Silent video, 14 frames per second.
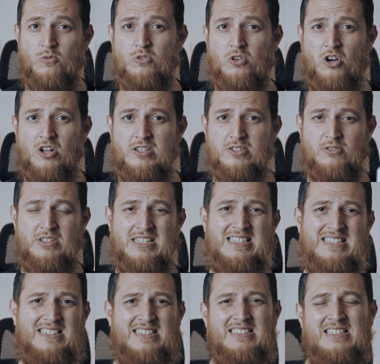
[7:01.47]
oud oils. So it
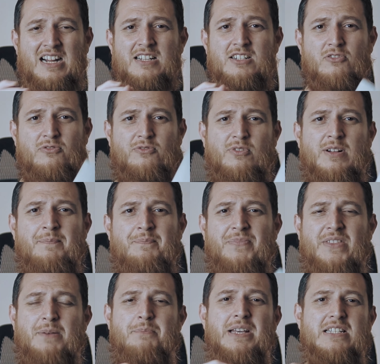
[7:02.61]
is kind of
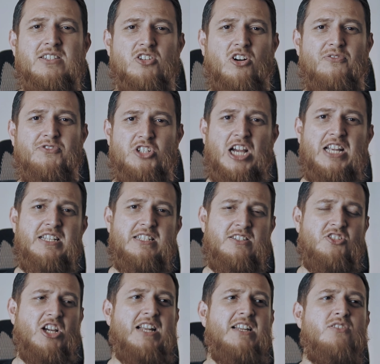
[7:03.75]
a mix of
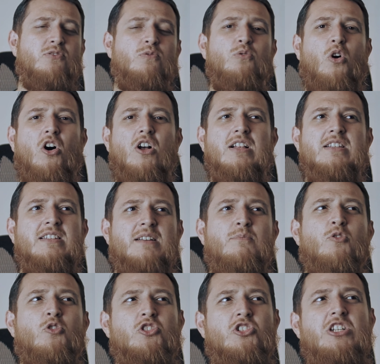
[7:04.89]
Chinese oud oils are
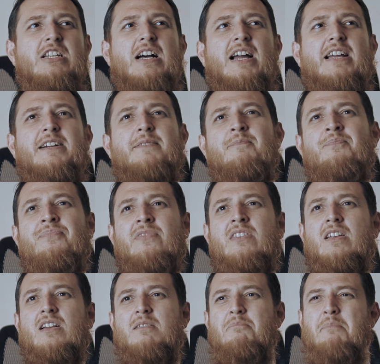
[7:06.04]
mostly like
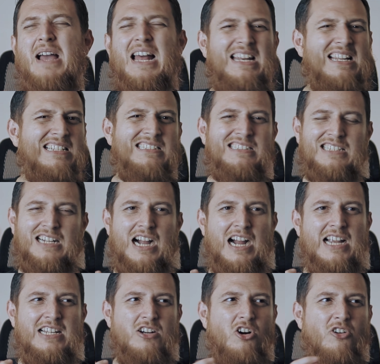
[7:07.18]
melon
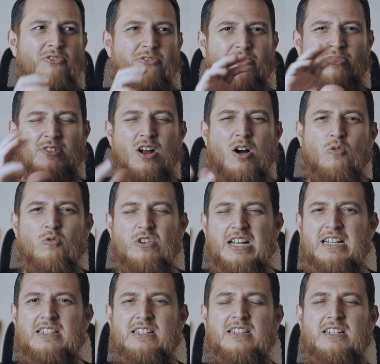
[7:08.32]
kind of
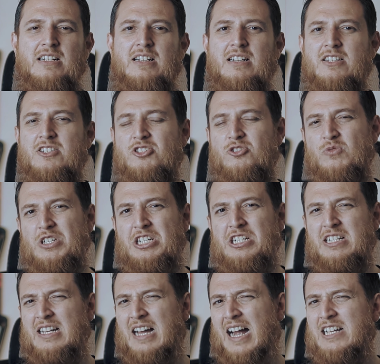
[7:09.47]
rounded, sweet,
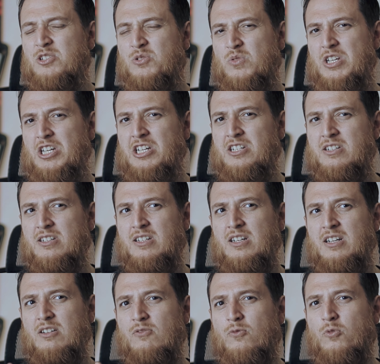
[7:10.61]
light sweet,
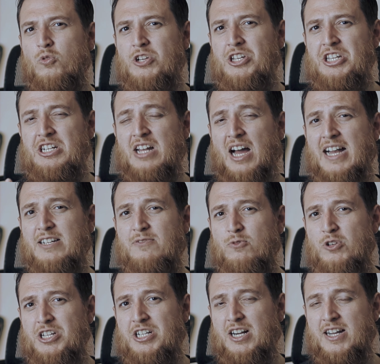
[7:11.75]
woody, light
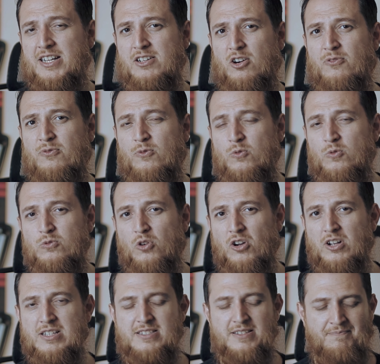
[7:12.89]
woody kind of oud
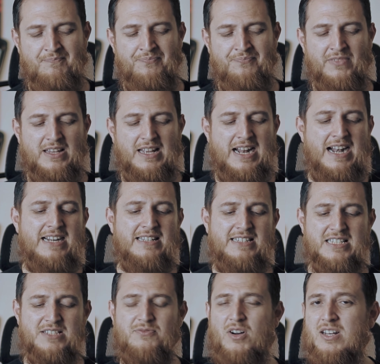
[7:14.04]
oils, and
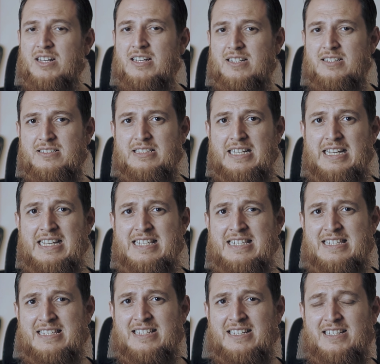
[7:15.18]
this one
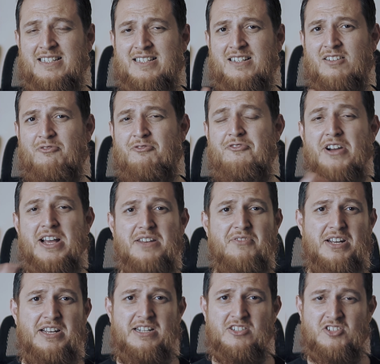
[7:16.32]
is
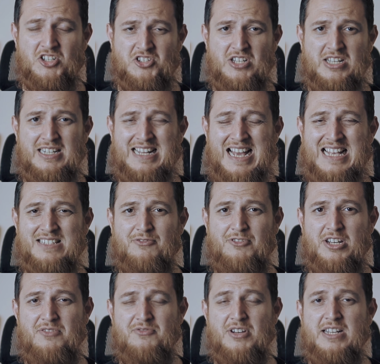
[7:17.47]
very interesting. It has a
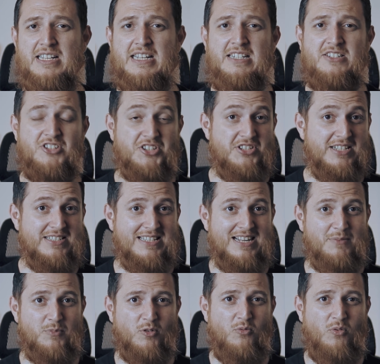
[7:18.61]
very interesting
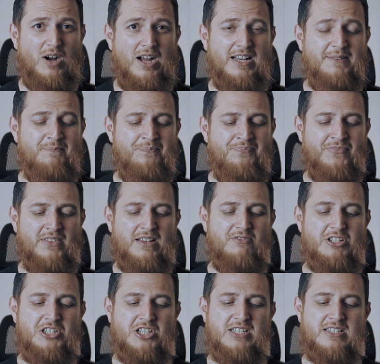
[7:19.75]
scent profile,
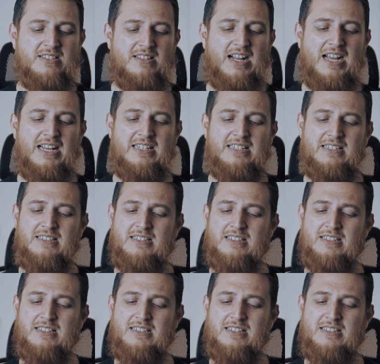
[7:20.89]
which is like